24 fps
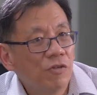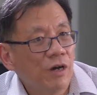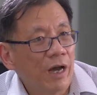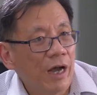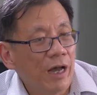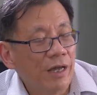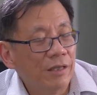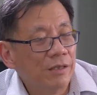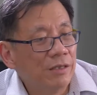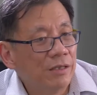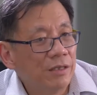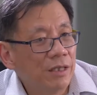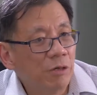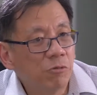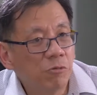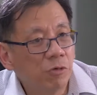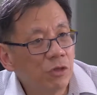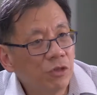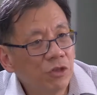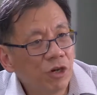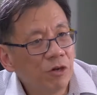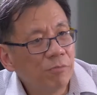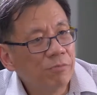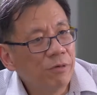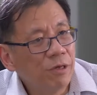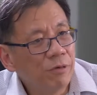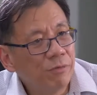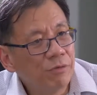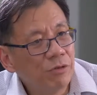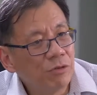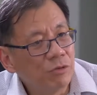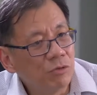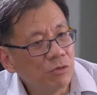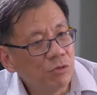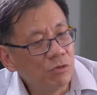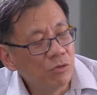And they will not be able
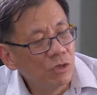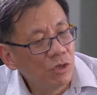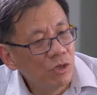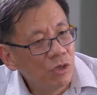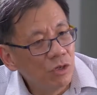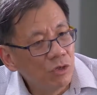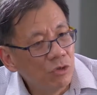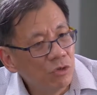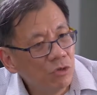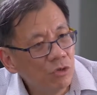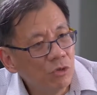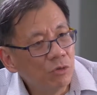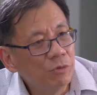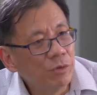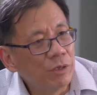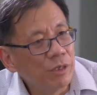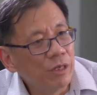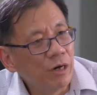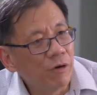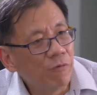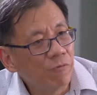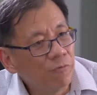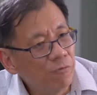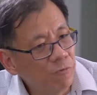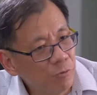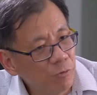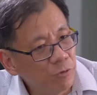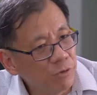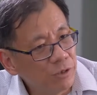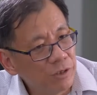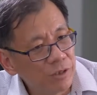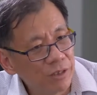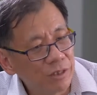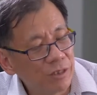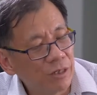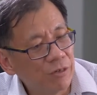to do without
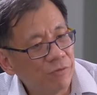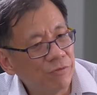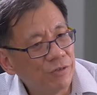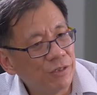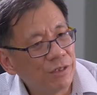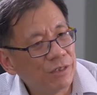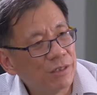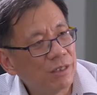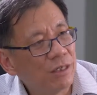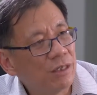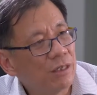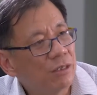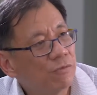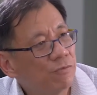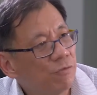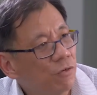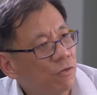food services